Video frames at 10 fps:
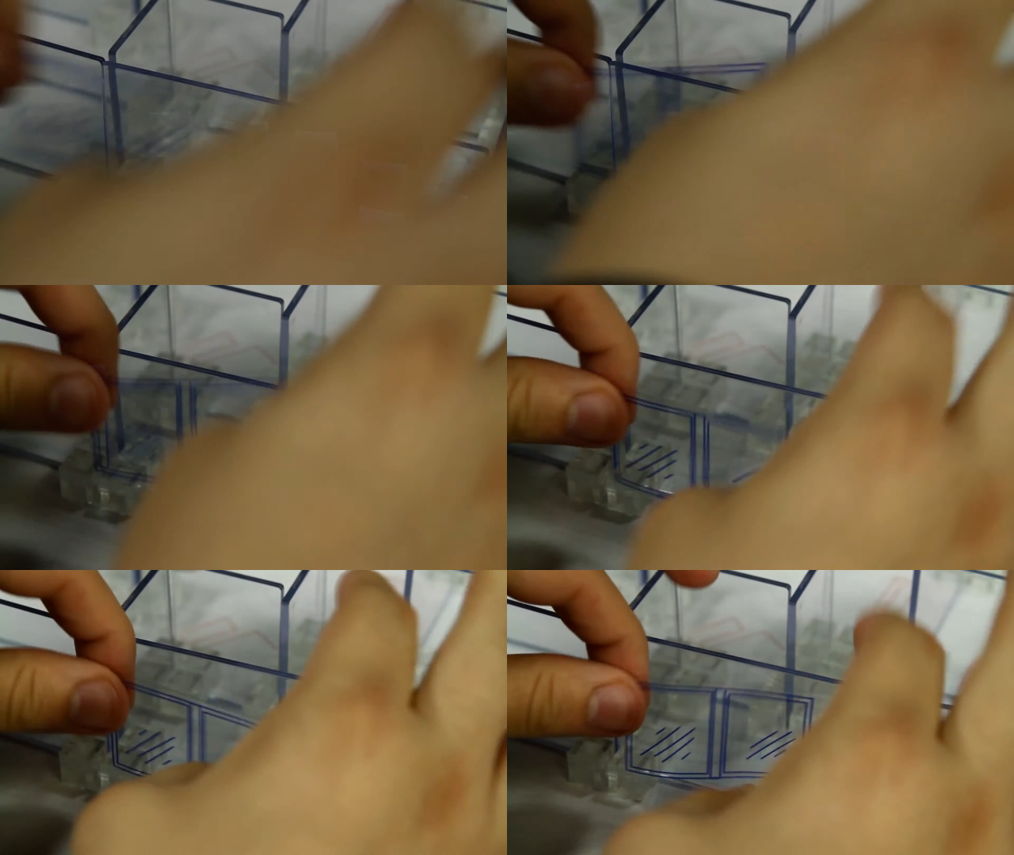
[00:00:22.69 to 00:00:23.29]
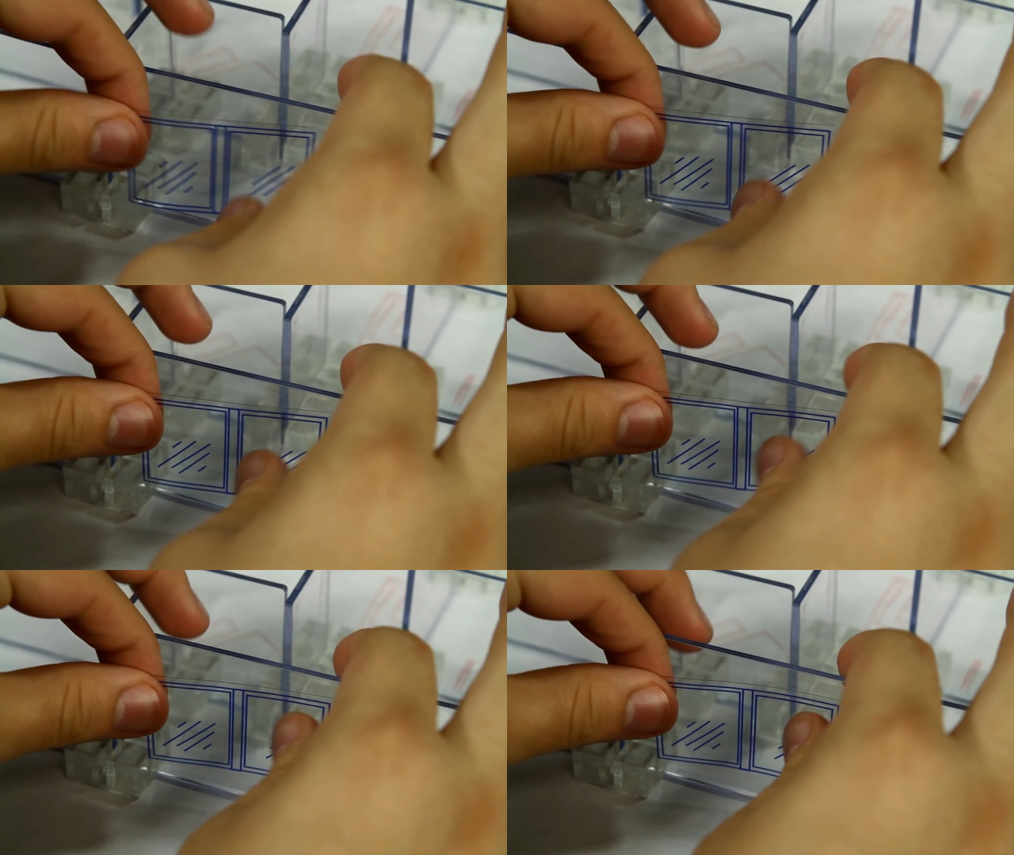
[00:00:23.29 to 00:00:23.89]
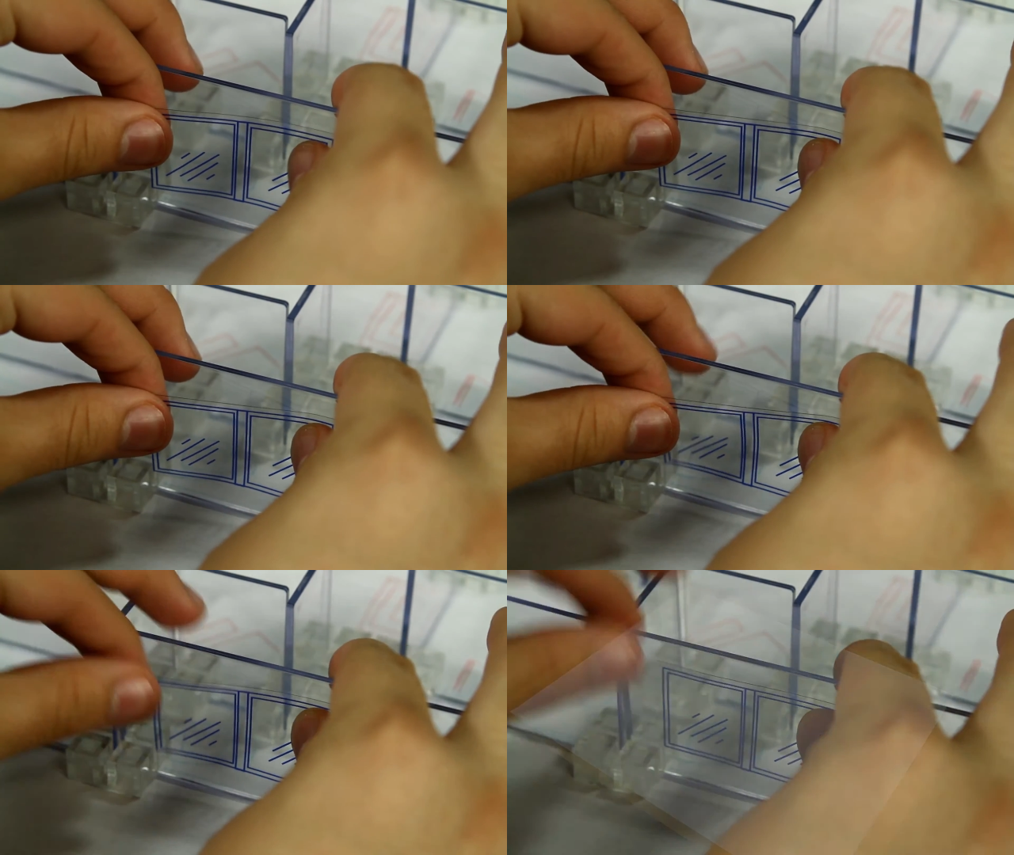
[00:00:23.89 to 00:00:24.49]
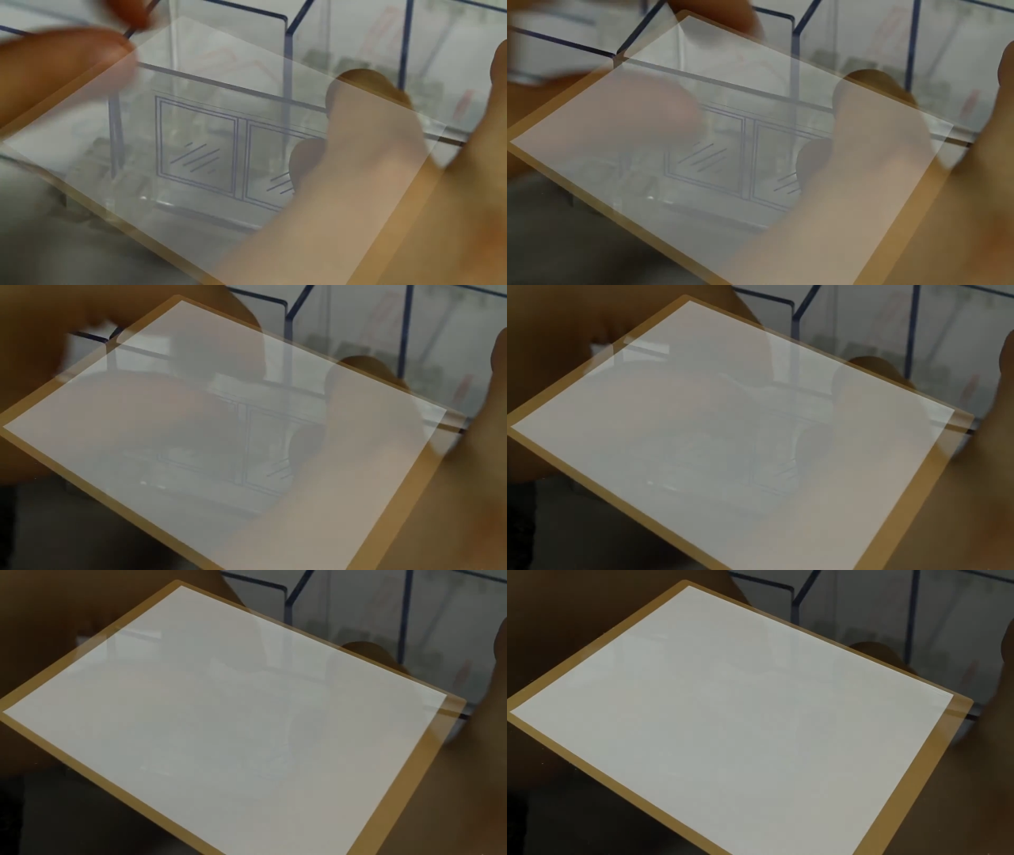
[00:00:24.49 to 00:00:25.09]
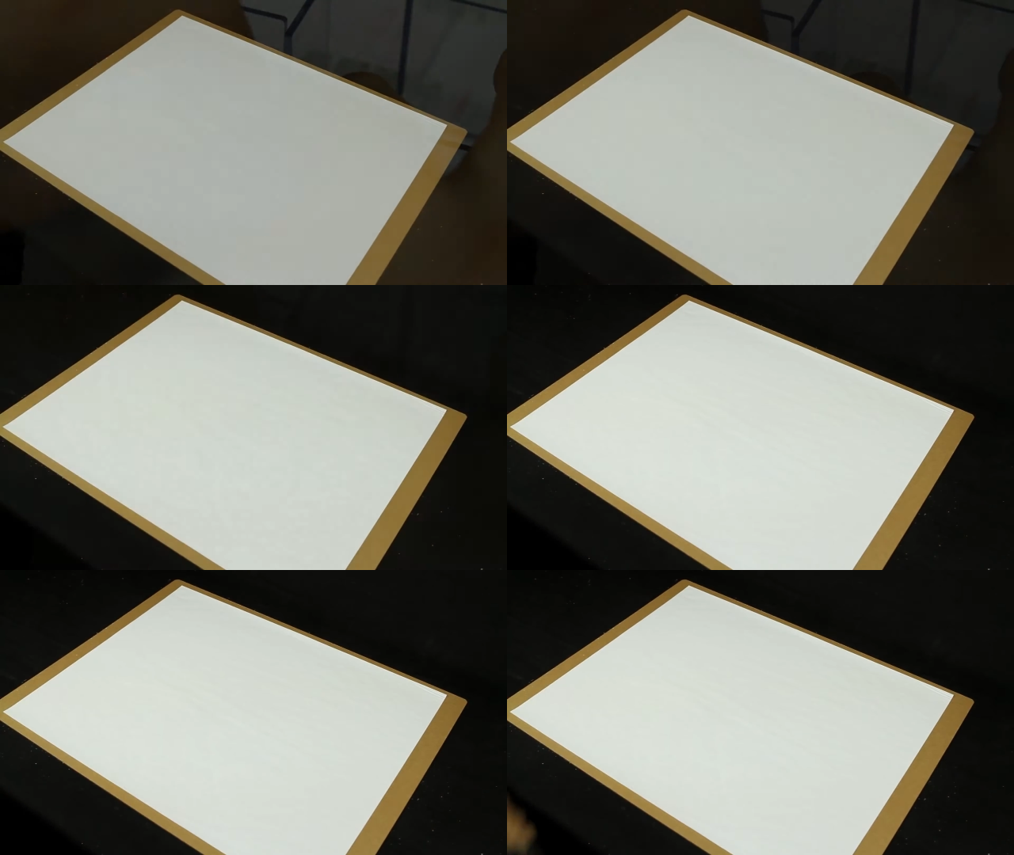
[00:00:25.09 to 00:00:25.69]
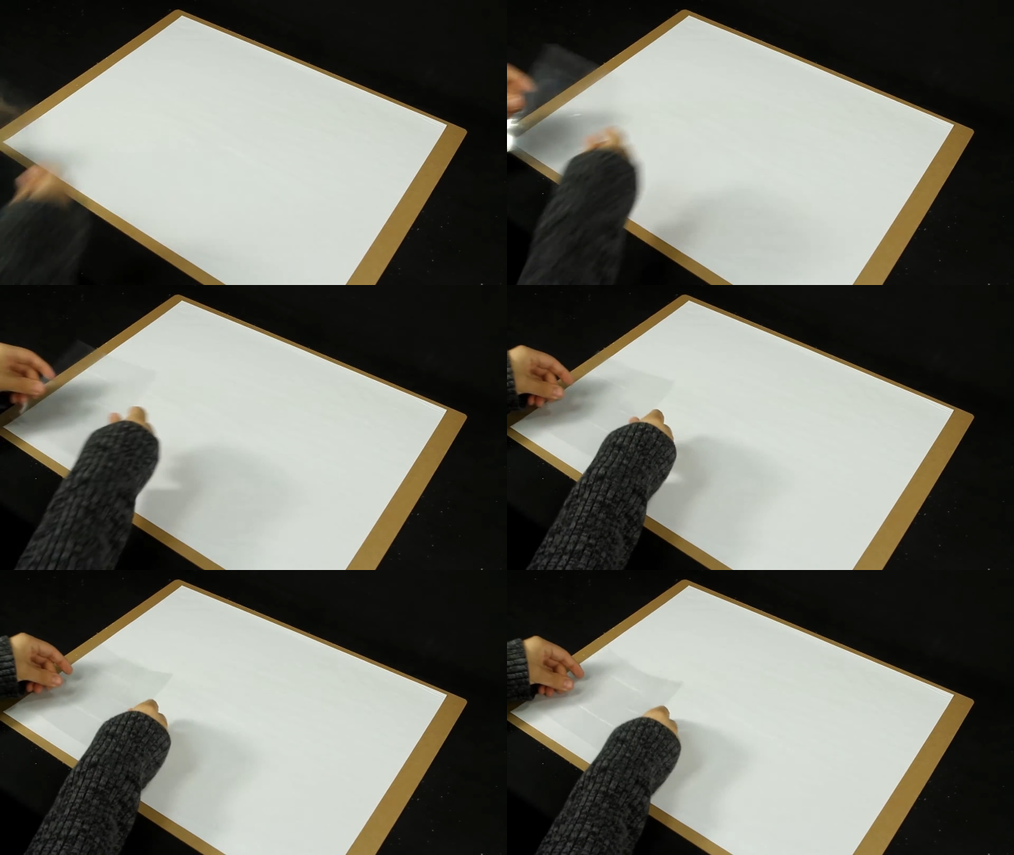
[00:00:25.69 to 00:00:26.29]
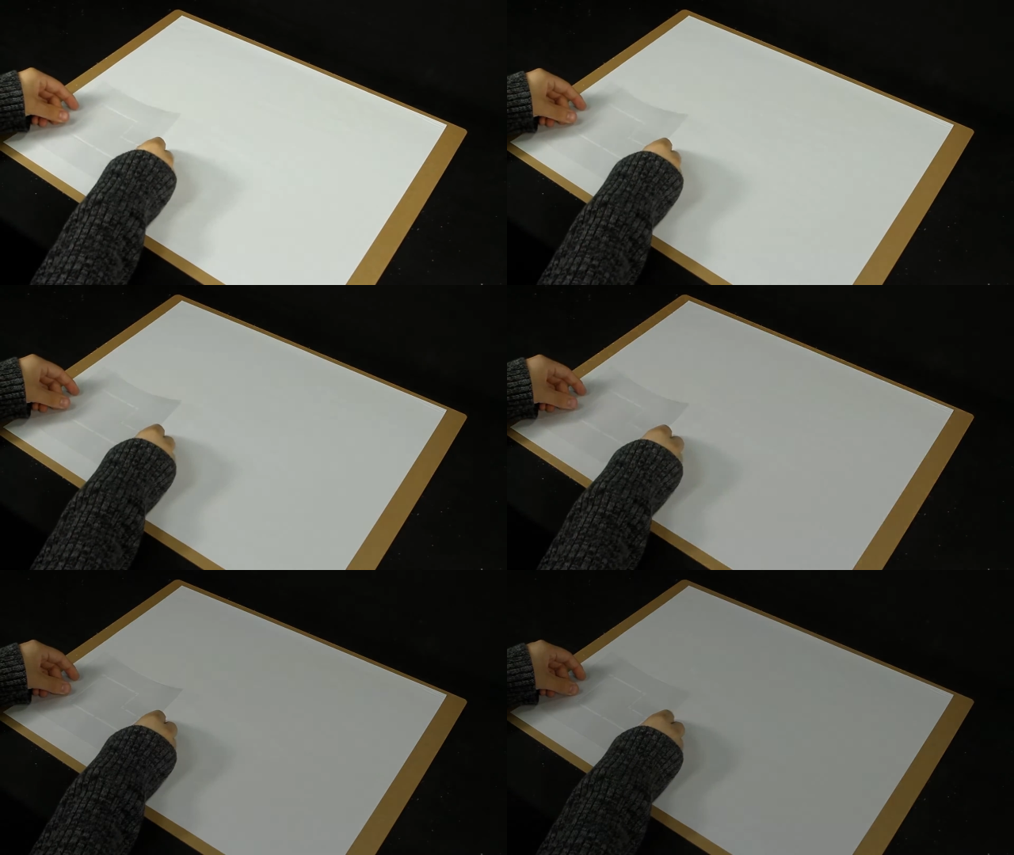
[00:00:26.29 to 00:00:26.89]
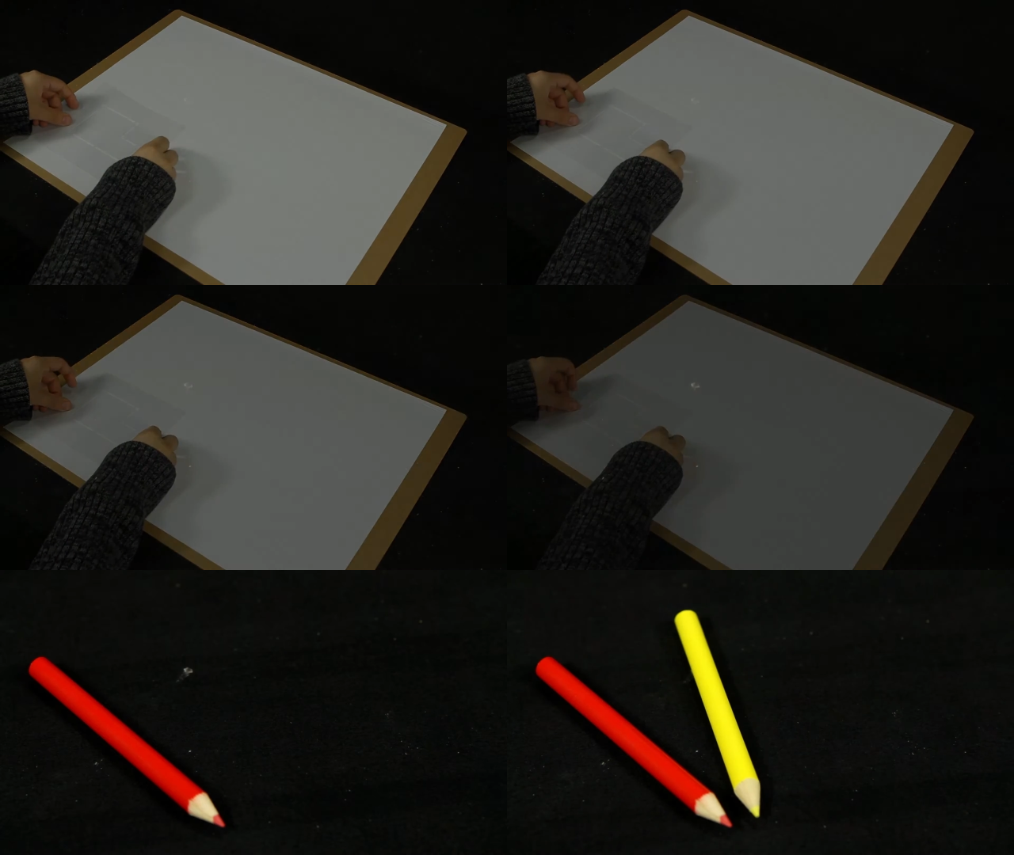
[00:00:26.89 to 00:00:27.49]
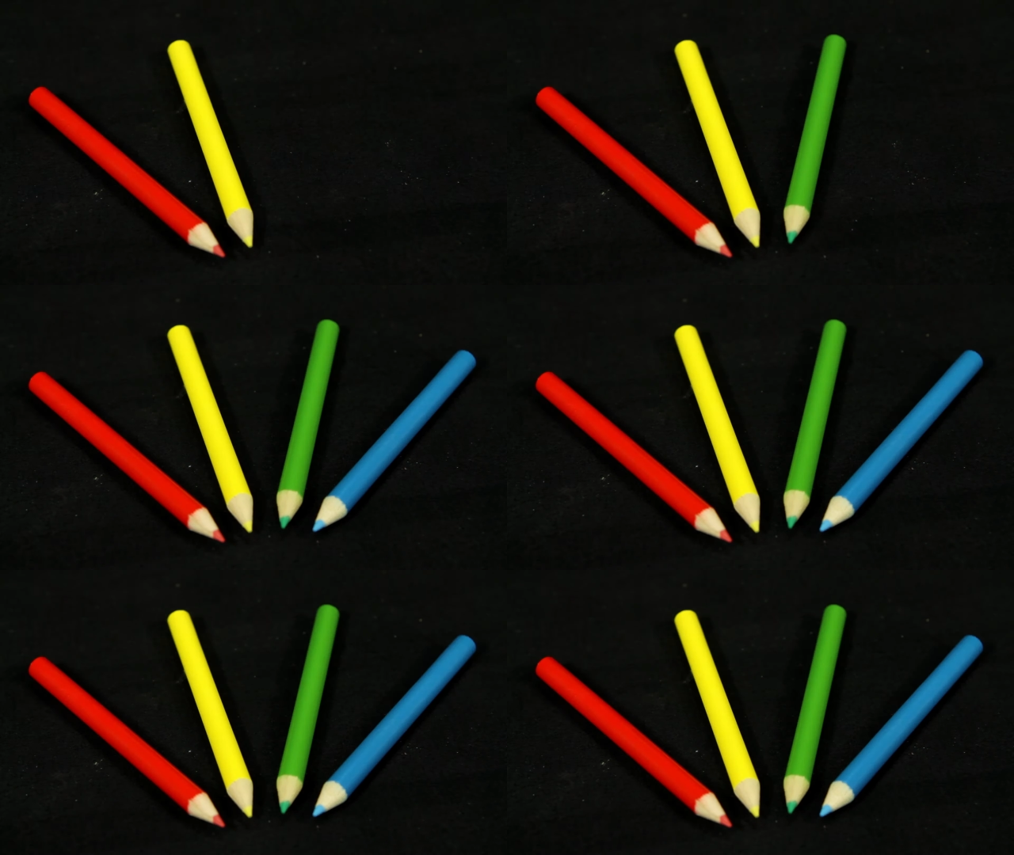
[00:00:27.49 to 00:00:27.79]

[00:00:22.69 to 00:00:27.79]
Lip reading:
No face is visible, so there are no lips to read.